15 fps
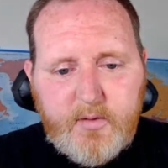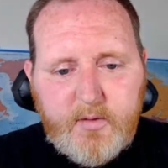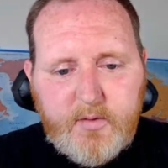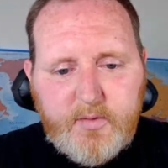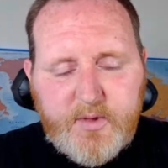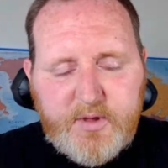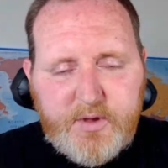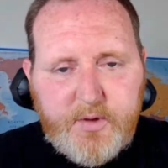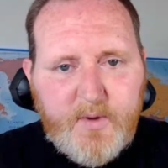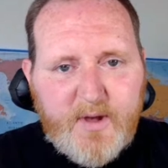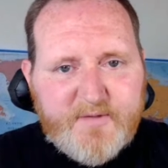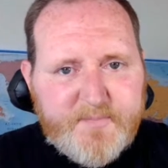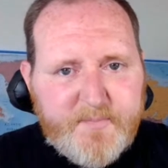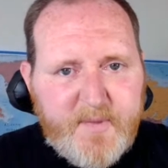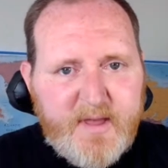the
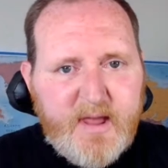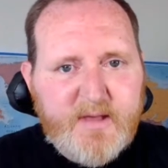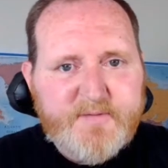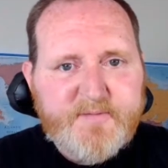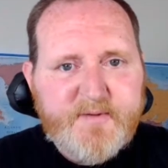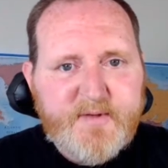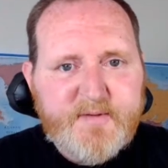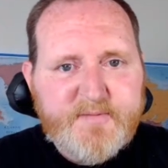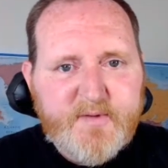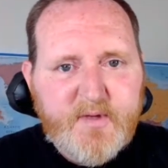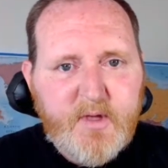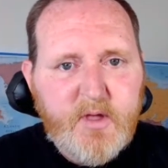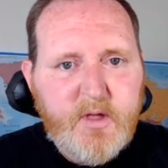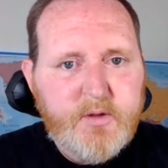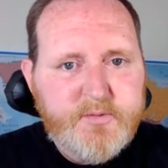USPS's
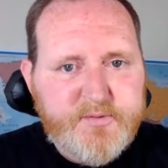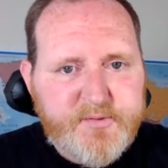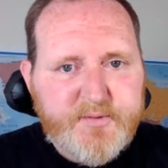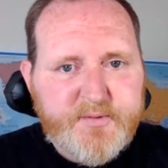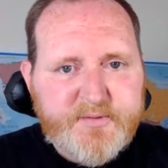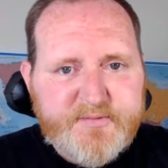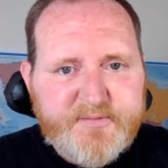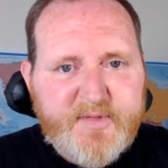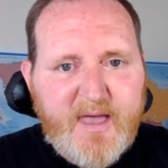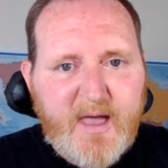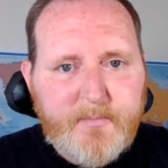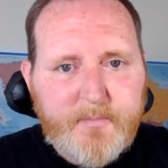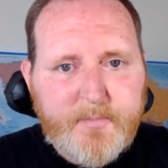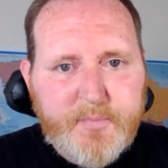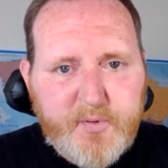
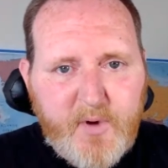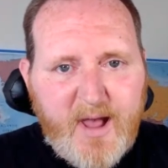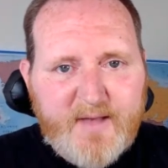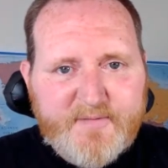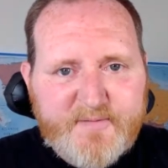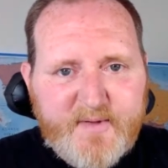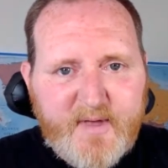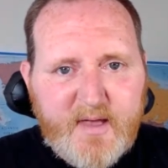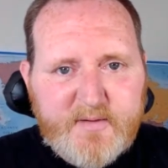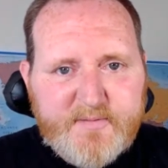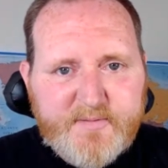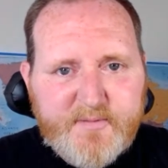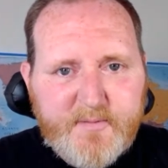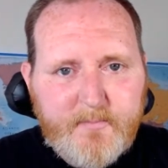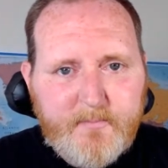two-step
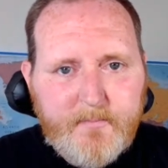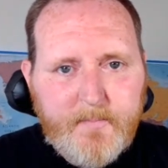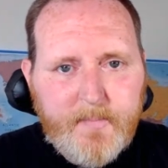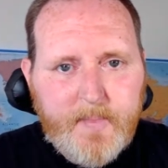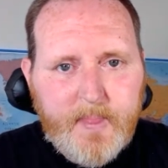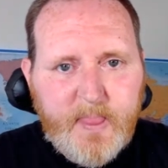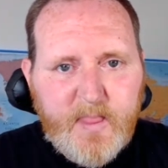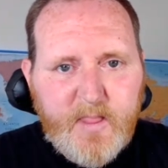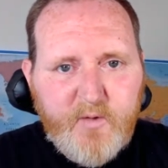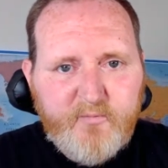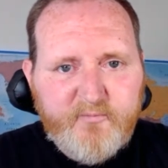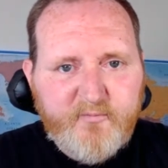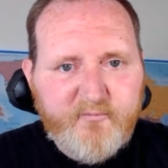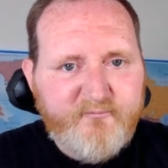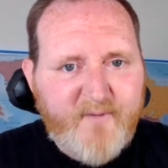process
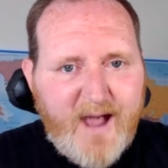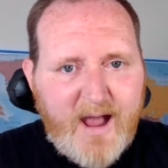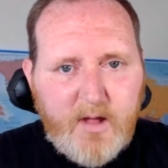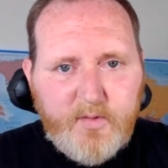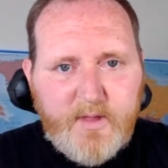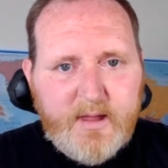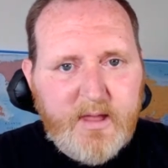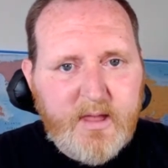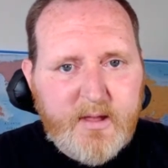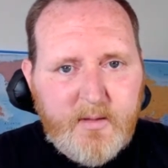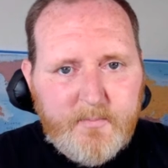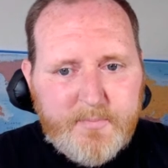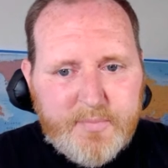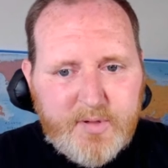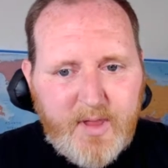for filing a
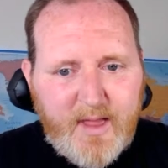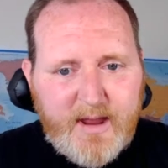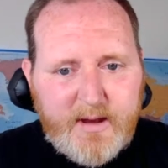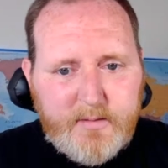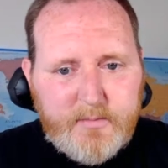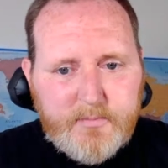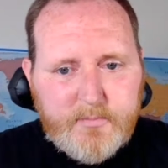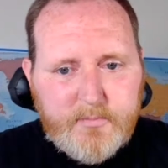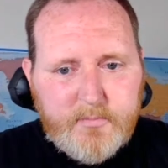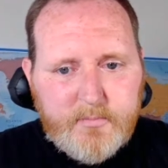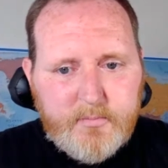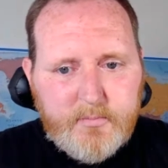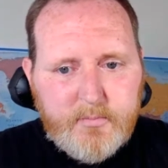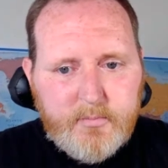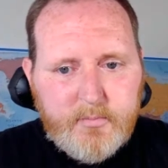complaint
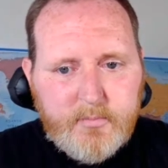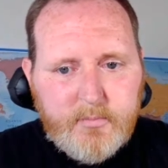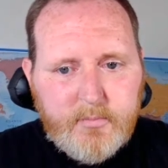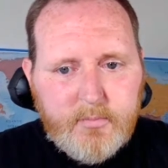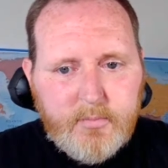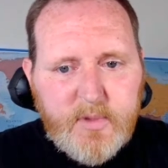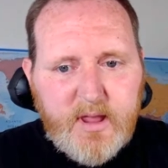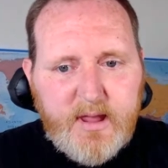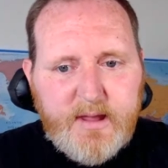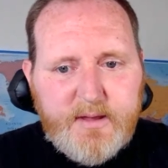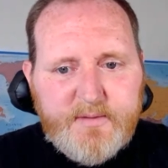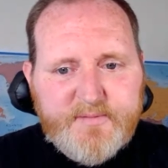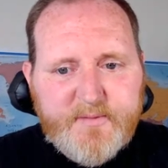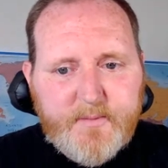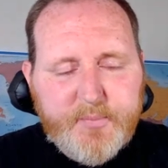
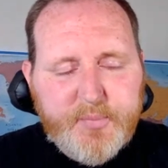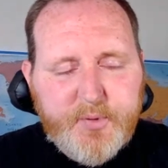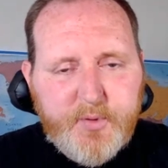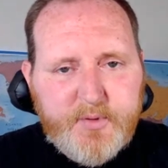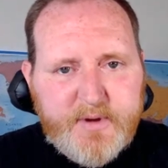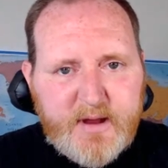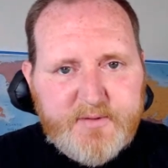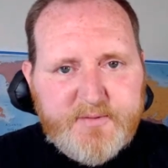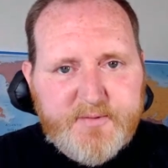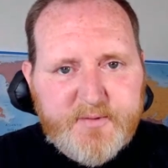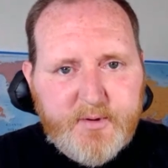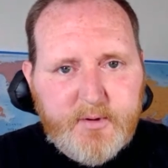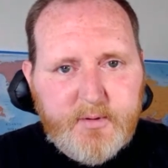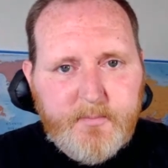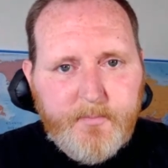is
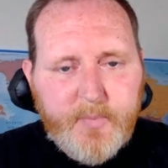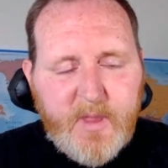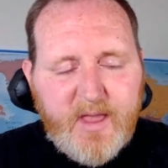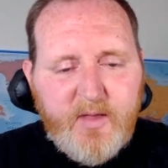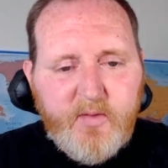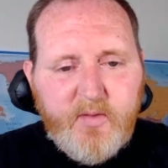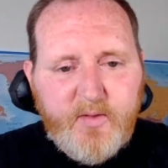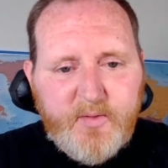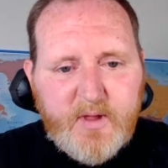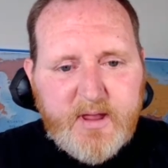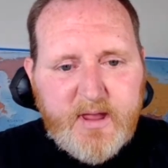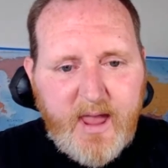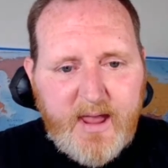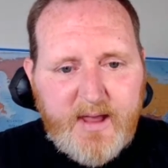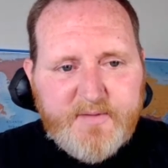prudential, then the
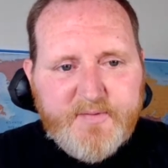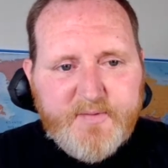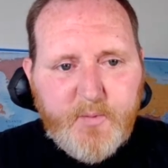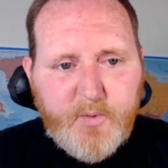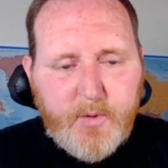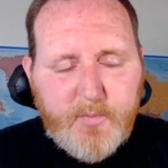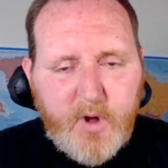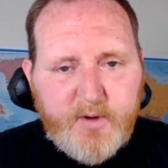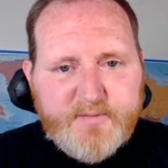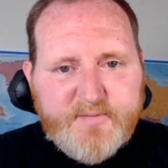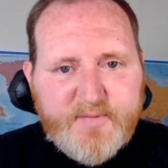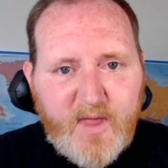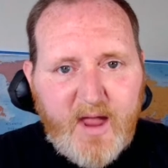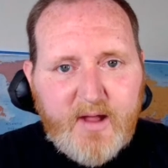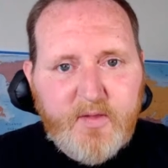case will
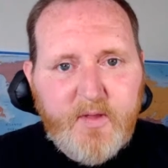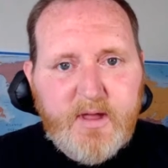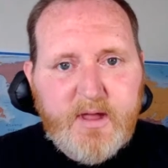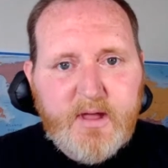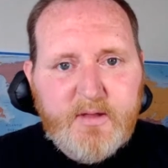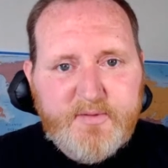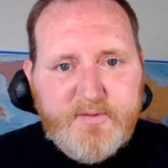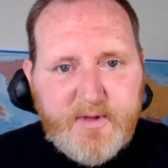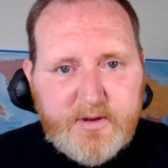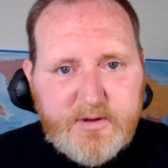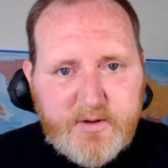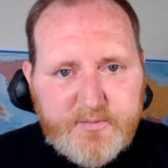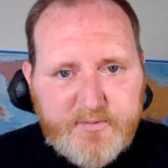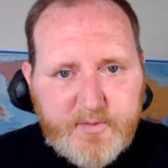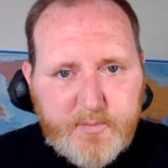most likely
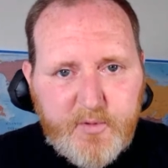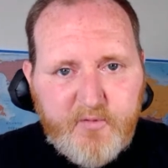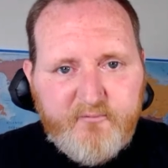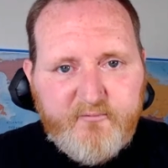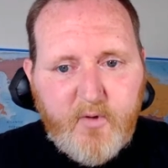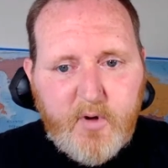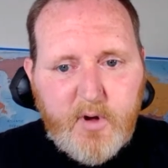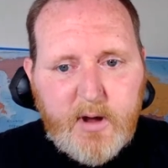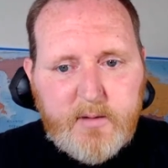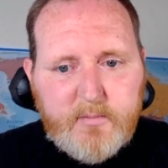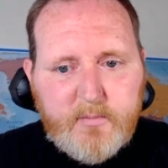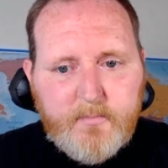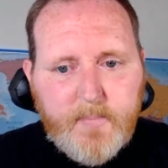continue to move on.